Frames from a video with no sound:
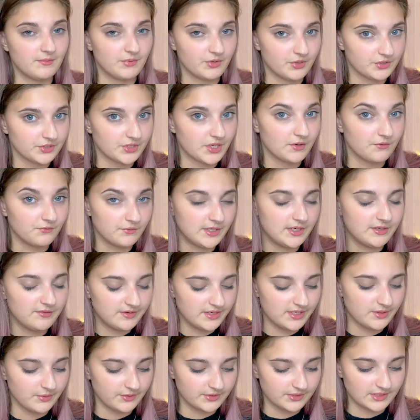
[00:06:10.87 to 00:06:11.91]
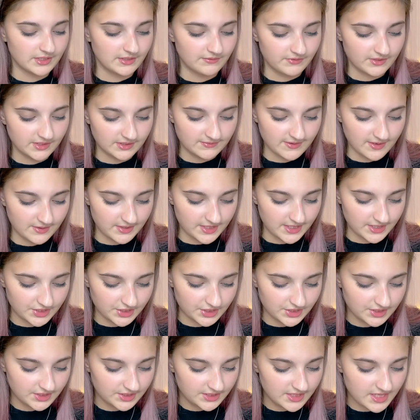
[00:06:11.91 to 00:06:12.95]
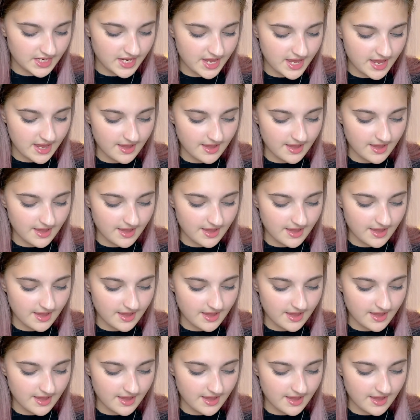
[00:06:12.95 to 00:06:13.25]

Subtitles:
because I really want to love these foundations.